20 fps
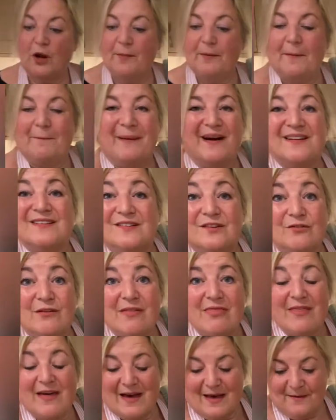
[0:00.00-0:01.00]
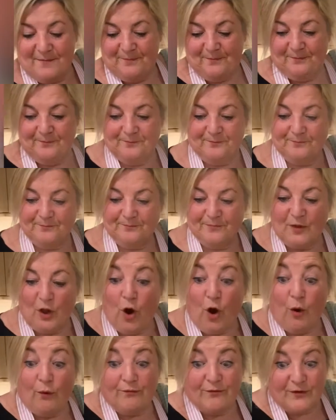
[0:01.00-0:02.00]
of butter in there,
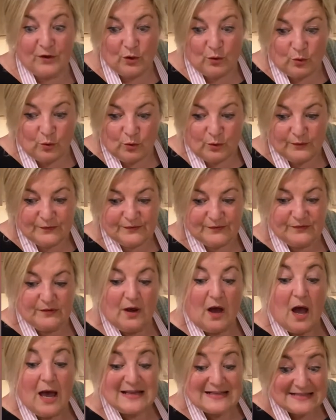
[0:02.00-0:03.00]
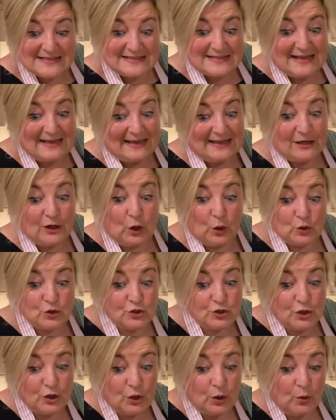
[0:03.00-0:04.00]
of course. Silly not
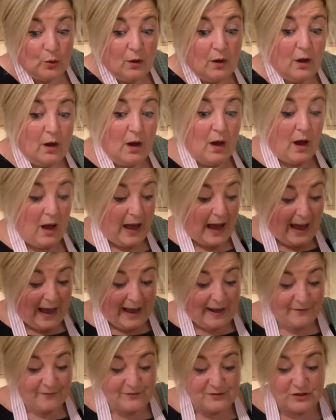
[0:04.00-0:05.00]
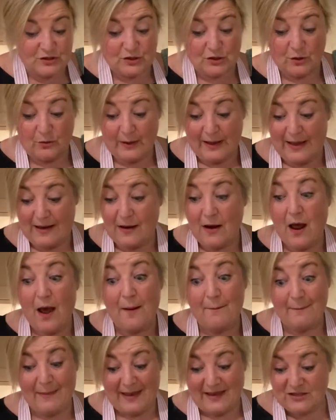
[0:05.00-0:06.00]
to. Have to do it.
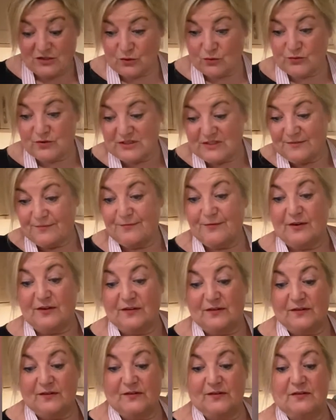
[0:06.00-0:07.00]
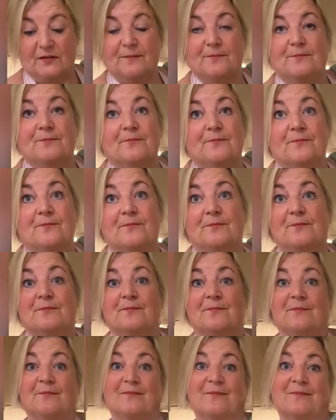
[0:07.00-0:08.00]
Makes all the difference,
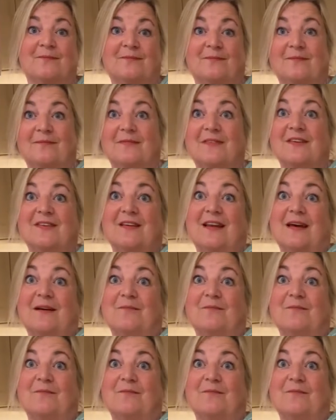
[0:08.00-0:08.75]
doesn't it?